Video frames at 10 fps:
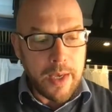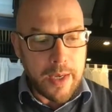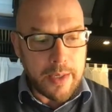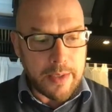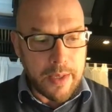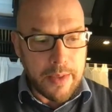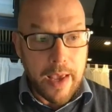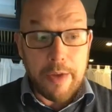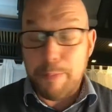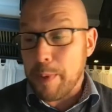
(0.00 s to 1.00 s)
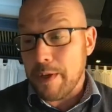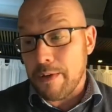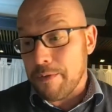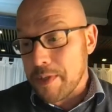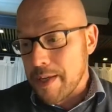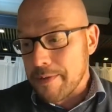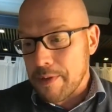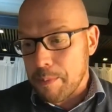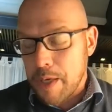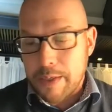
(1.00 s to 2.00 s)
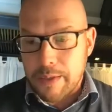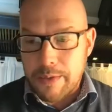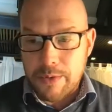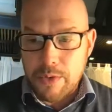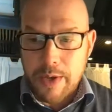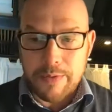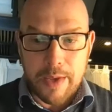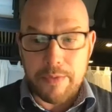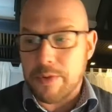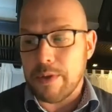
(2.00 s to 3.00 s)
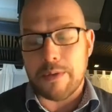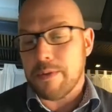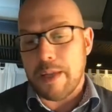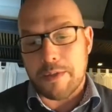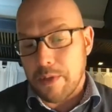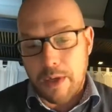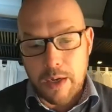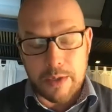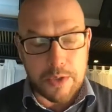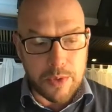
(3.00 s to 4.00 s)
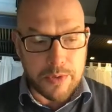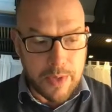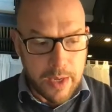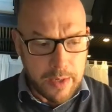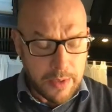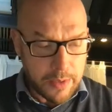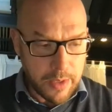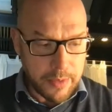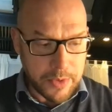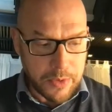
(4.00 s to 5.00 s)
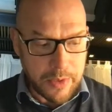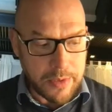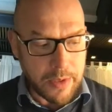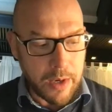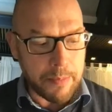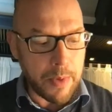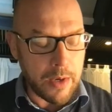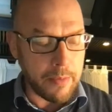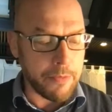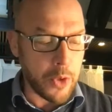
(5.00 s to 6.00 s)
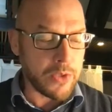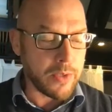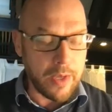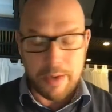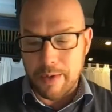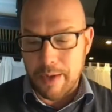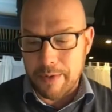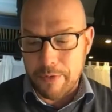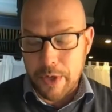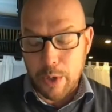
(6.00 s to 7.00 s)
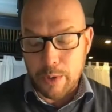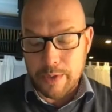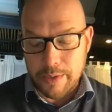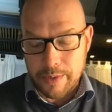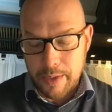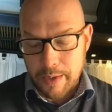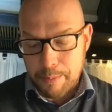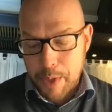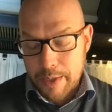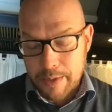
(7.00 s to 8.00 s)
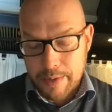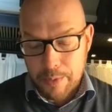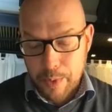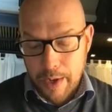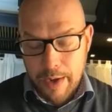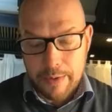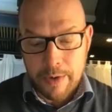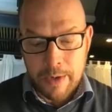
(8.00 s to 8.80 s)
And they've been fantastic partners to us ever since. They still are to this day. So this is our first and very oldest partner that we had.